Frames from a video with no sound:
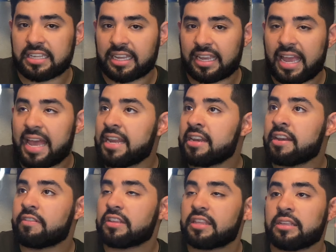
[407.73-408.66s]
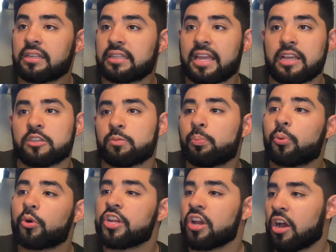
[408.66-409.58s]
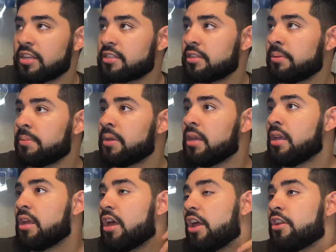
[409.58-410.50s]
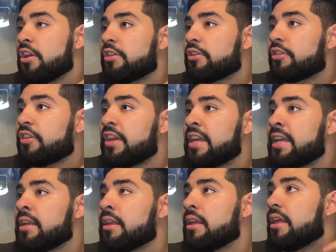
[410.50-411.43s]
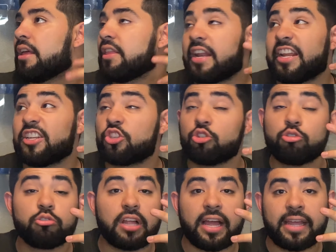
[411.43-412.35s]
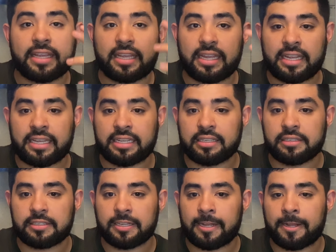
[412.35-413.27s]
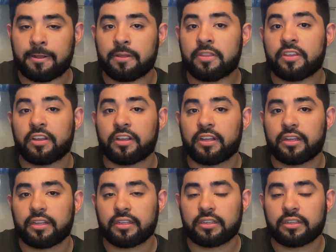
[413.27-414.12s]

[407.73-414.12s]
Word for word: like head and everything like that is pretty awesome. Another thing that I do like is uh, the